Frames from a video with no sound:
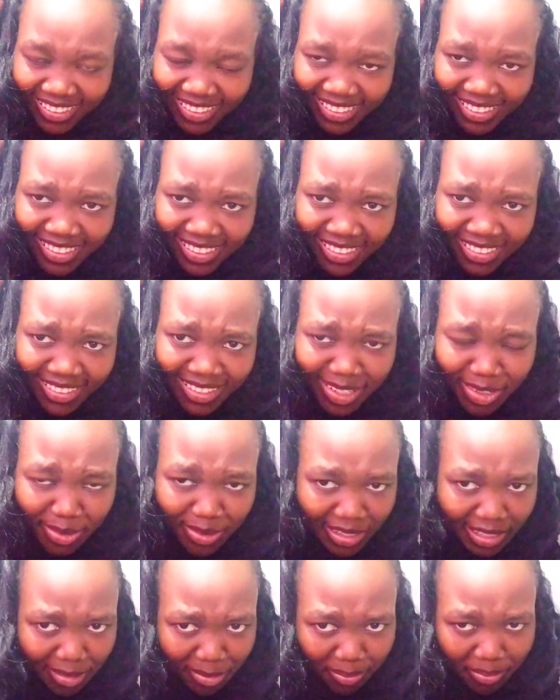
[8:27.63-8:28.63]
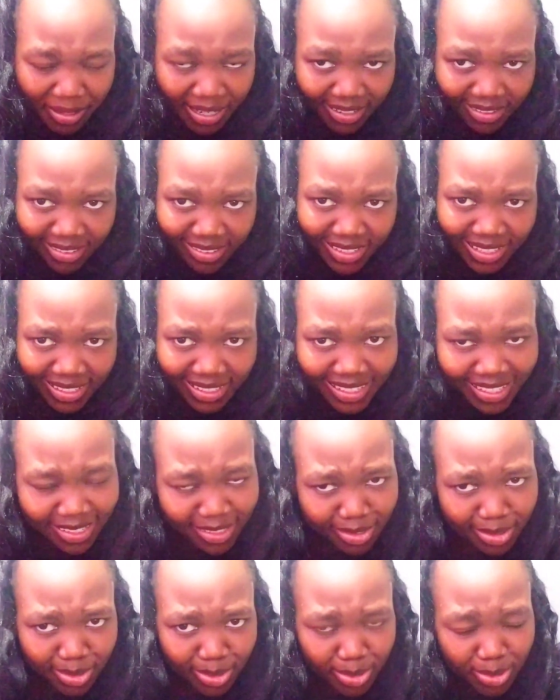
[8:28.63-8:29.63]
this is the only part that
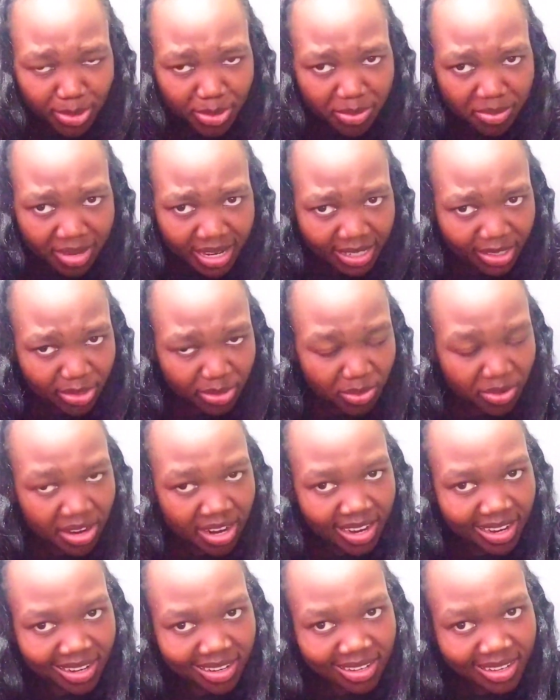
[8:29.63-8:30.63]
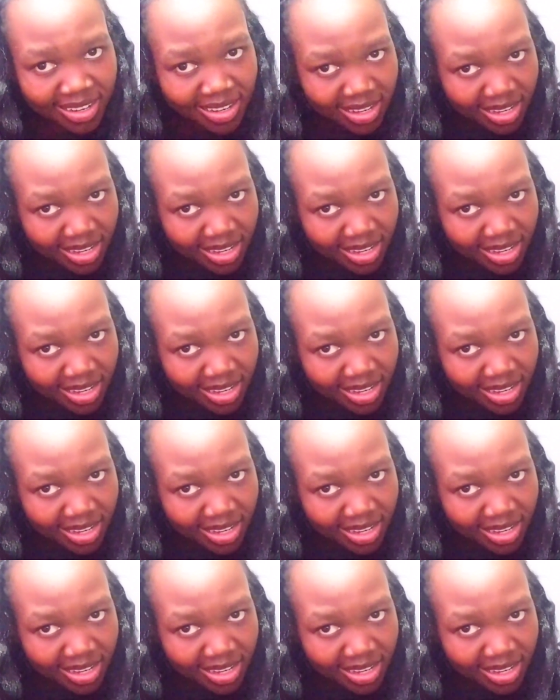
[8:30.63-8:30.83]
has so much work,